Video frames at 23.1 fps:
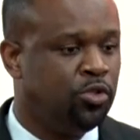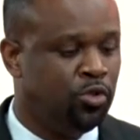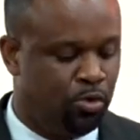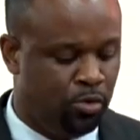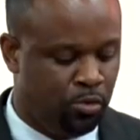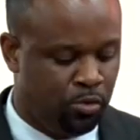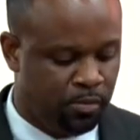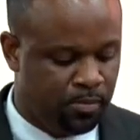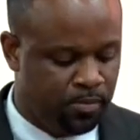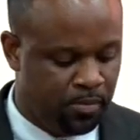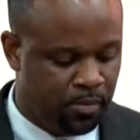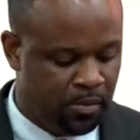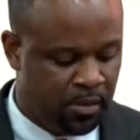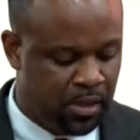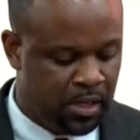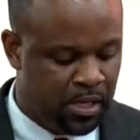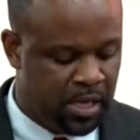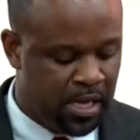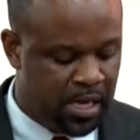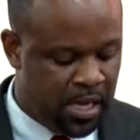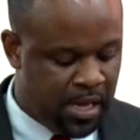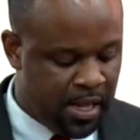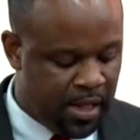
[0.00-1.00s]
to know
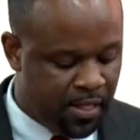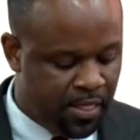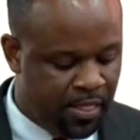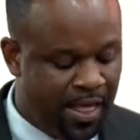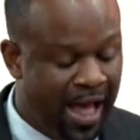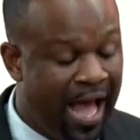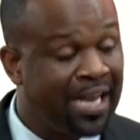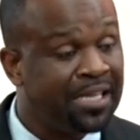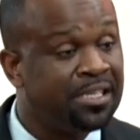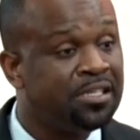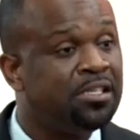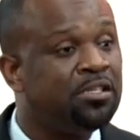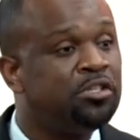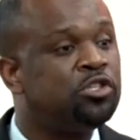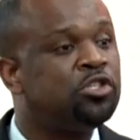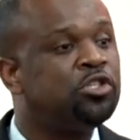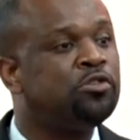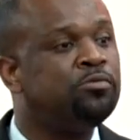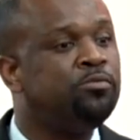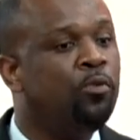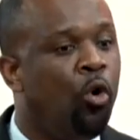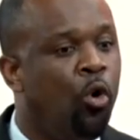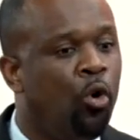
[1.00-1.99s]
that
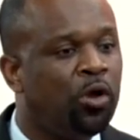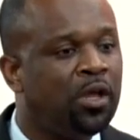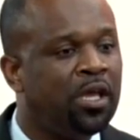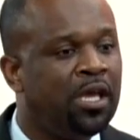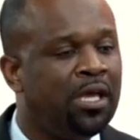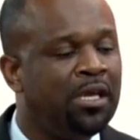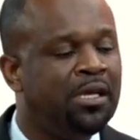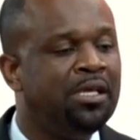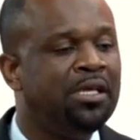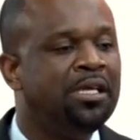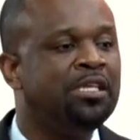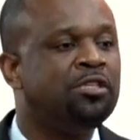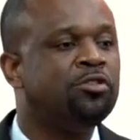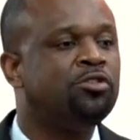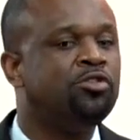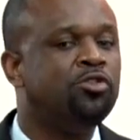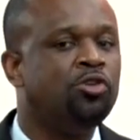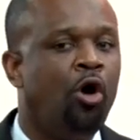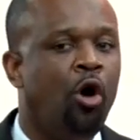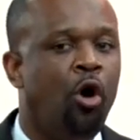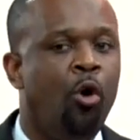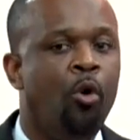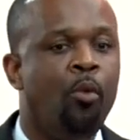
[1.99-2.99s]
smoking is
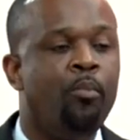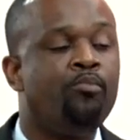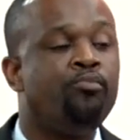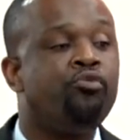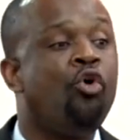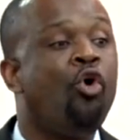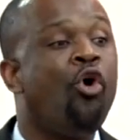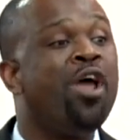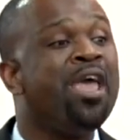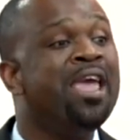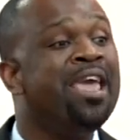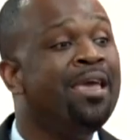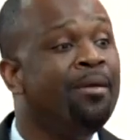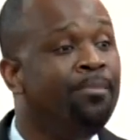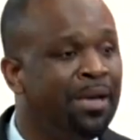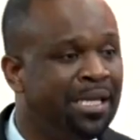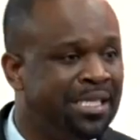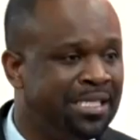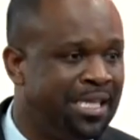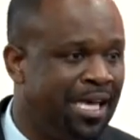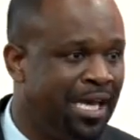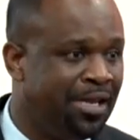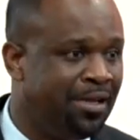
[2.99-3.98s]
now
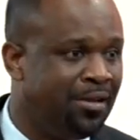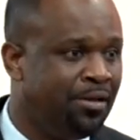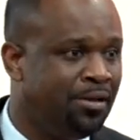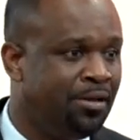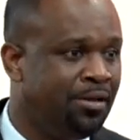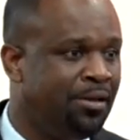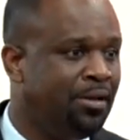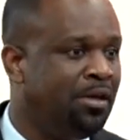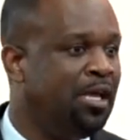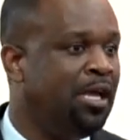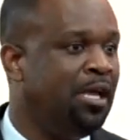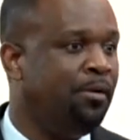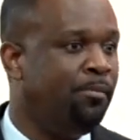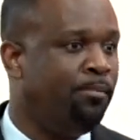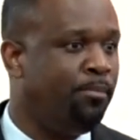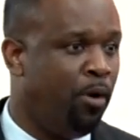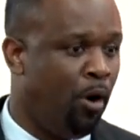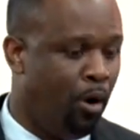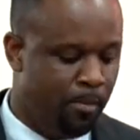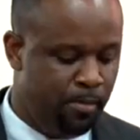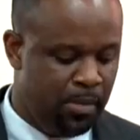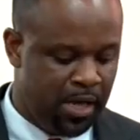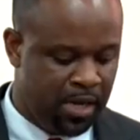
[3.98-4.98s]
prohibited in
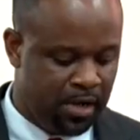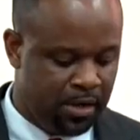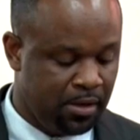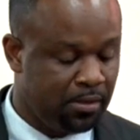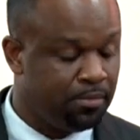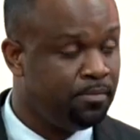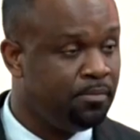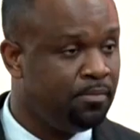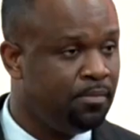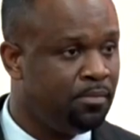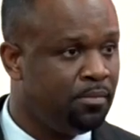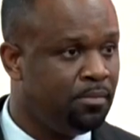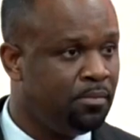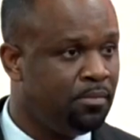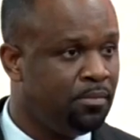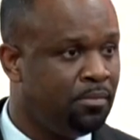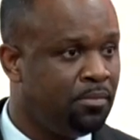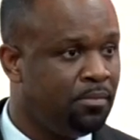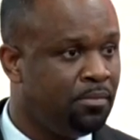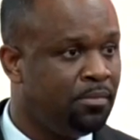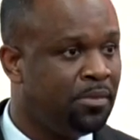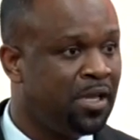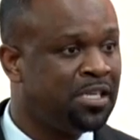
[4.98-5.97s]
public.
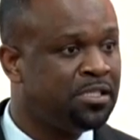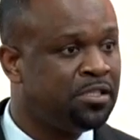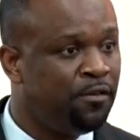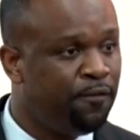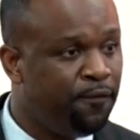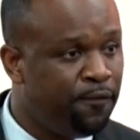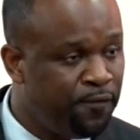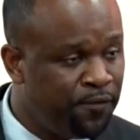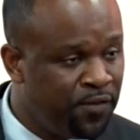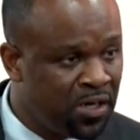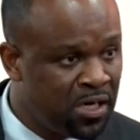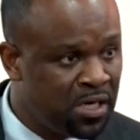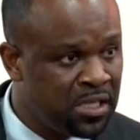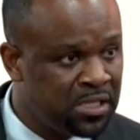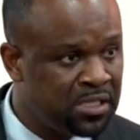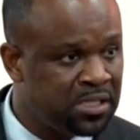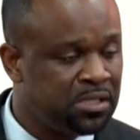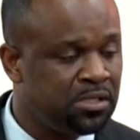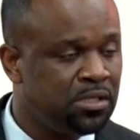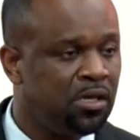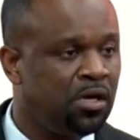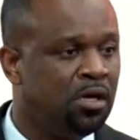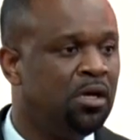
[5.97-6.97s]
That's the
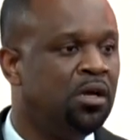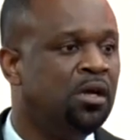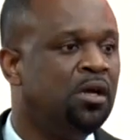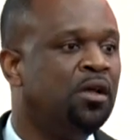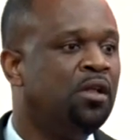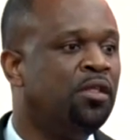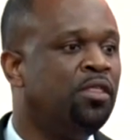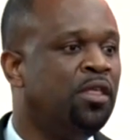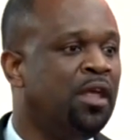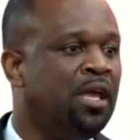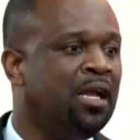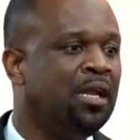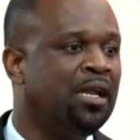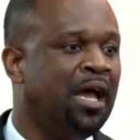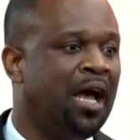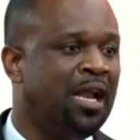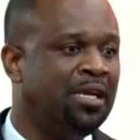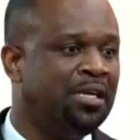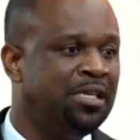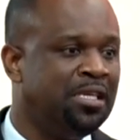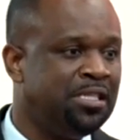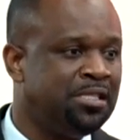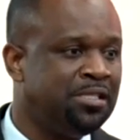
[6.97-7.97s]
first thing
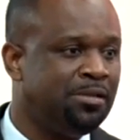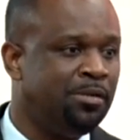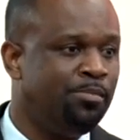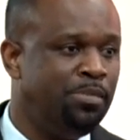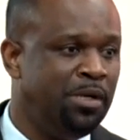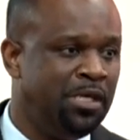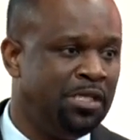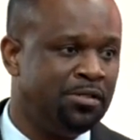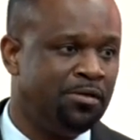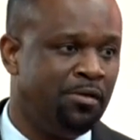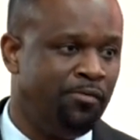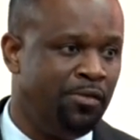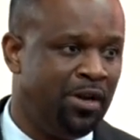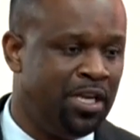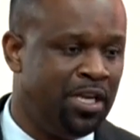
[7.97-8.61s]
that this piece of